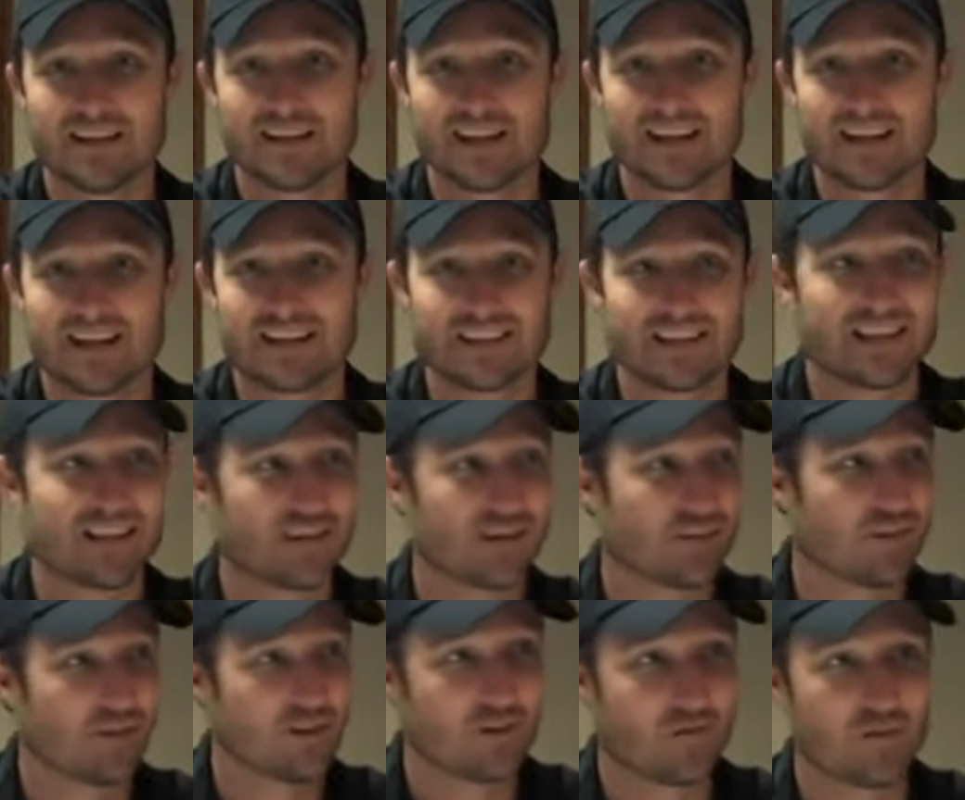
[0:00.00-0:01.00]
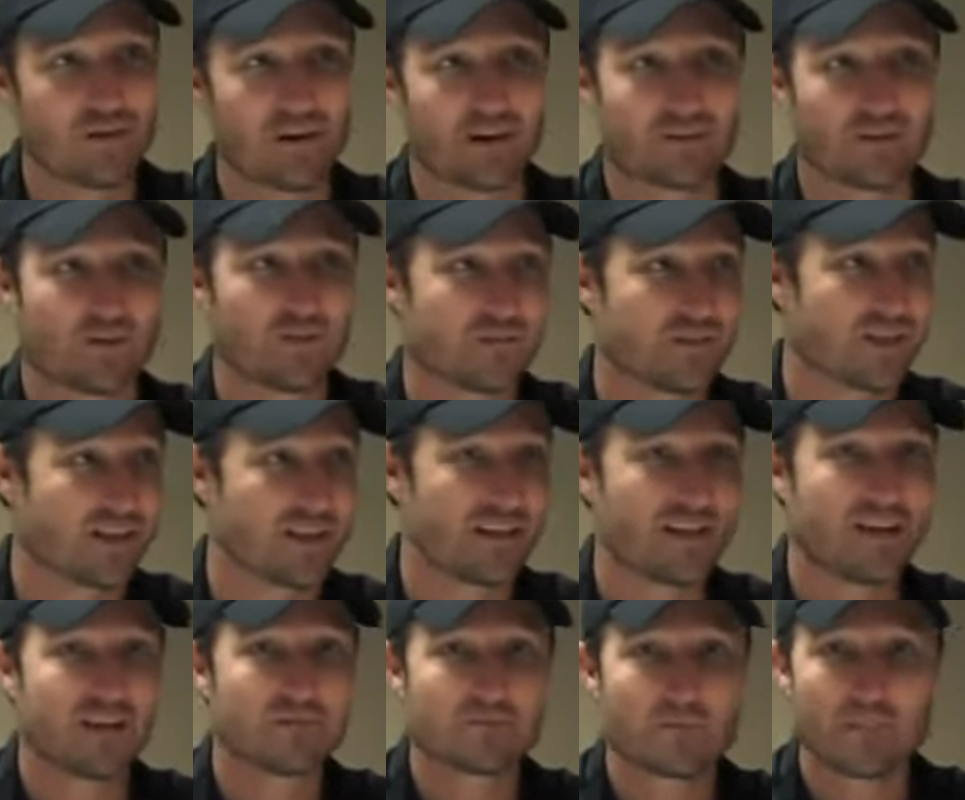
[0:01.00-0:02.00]
And I think, you know, look at what our group did,
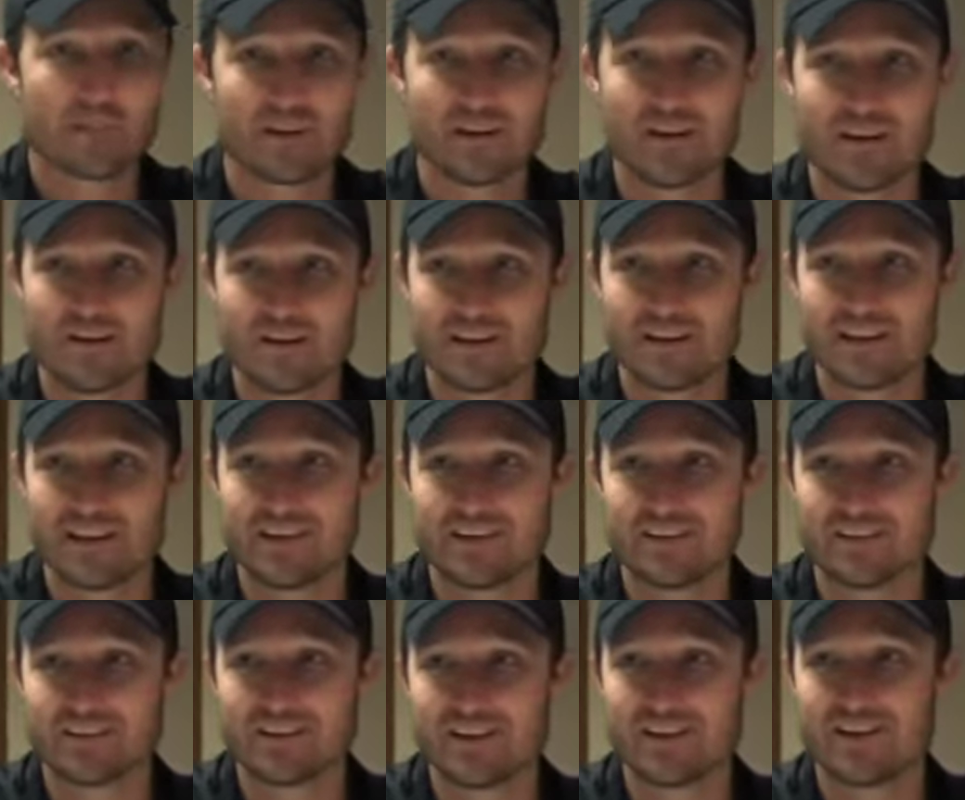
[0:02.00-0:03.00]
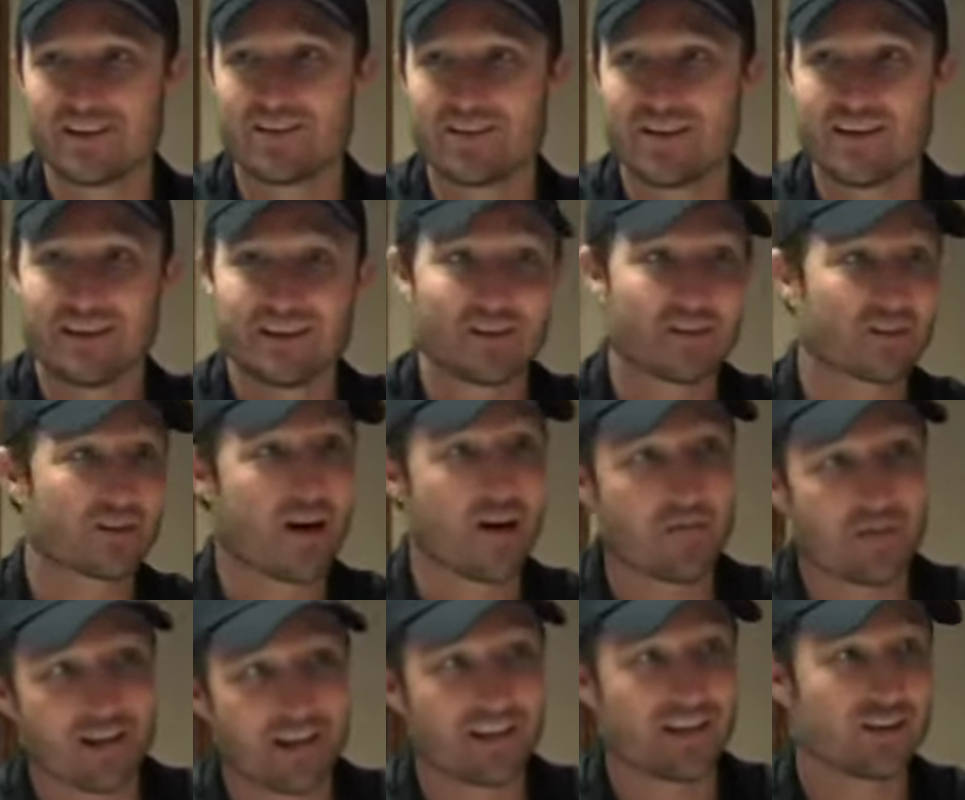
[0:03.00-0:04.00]
you know, a year ago, you know,
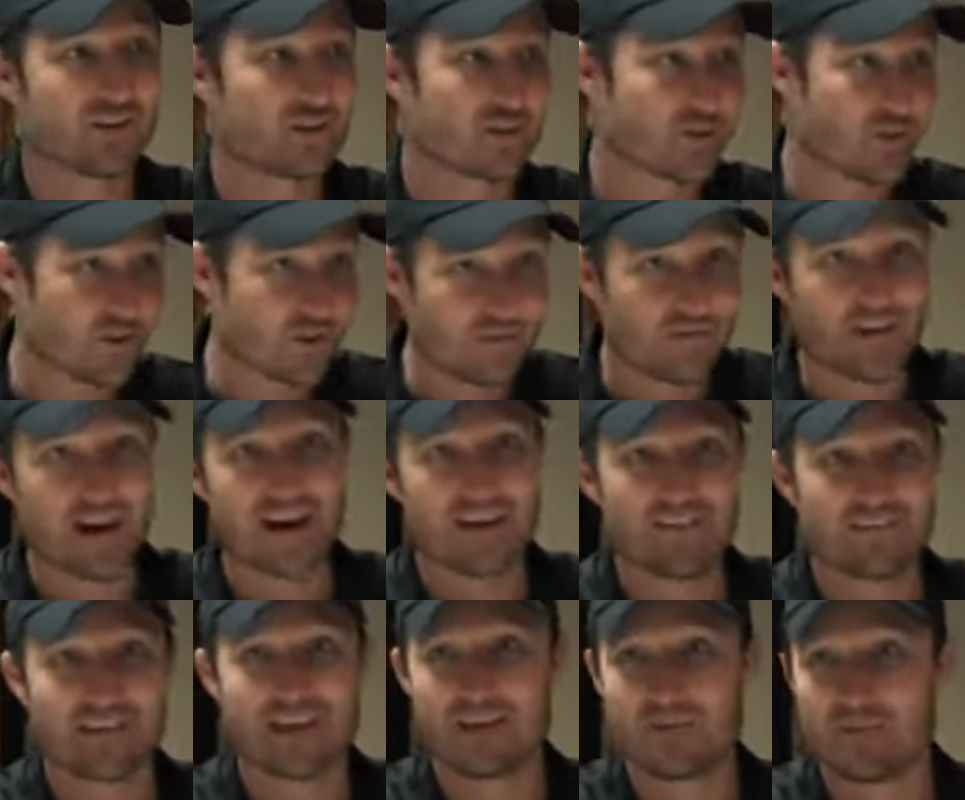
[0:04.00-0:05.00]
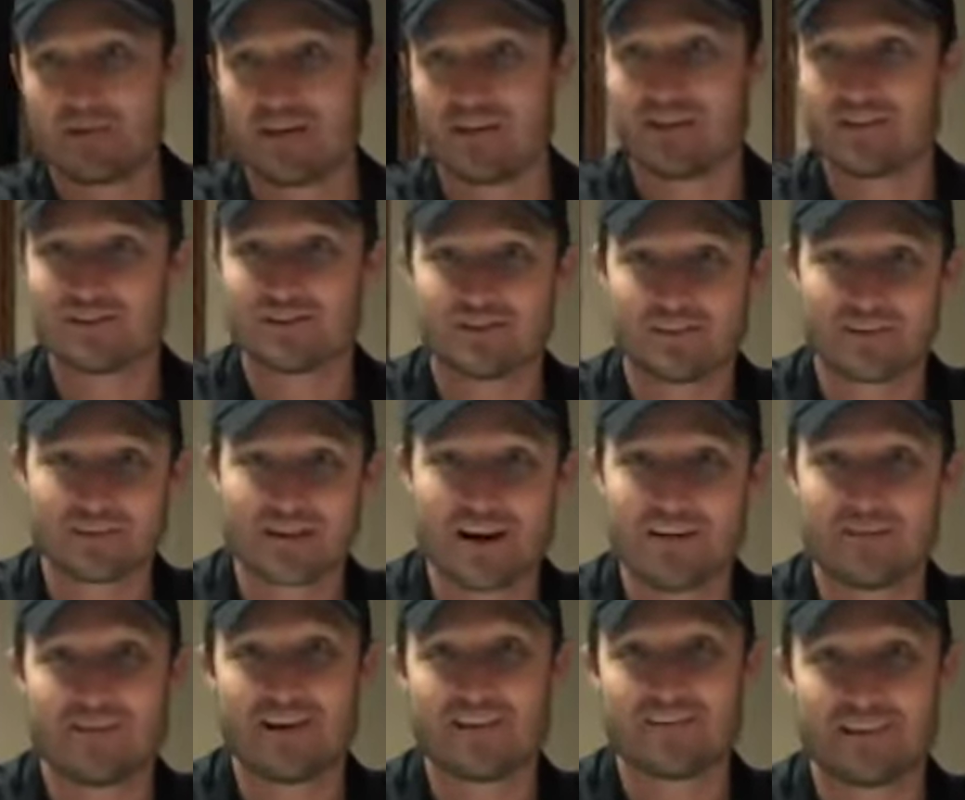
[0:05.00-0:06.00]
coming in here, just look at five K P Rs of our
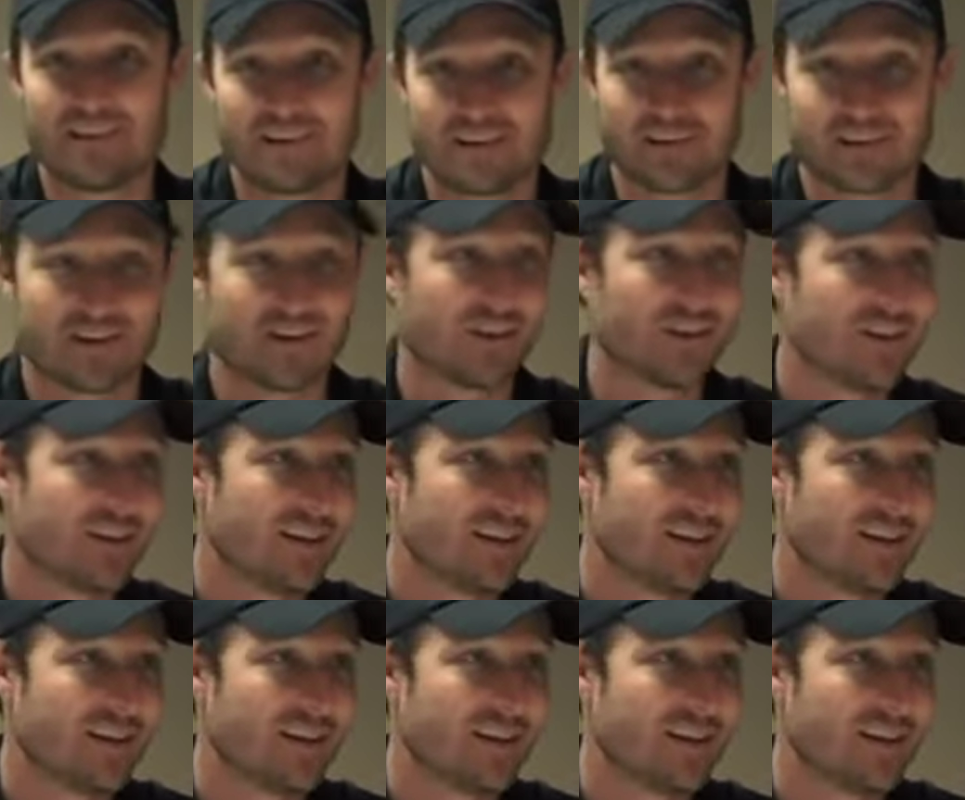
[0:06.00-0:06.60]
top five a year ago.